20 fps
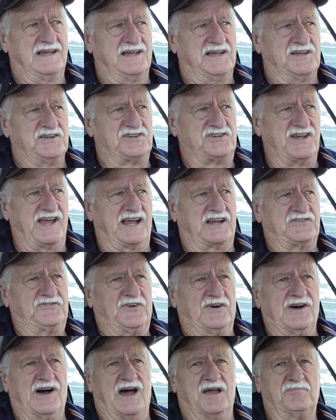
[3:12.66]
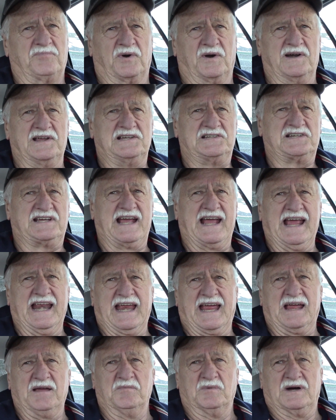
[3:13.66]
6 foot, pretty
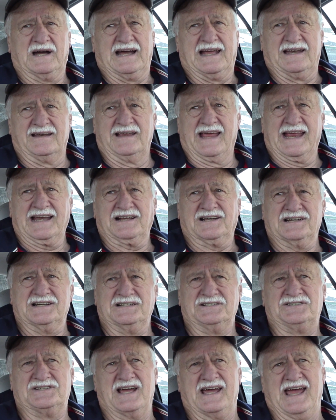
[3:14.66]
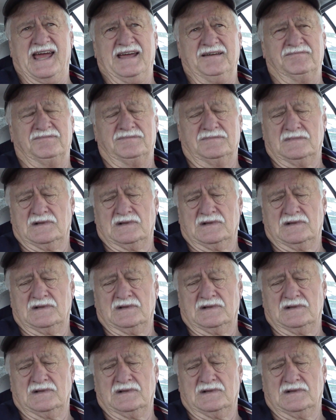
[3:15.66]
skinny, but in good shape,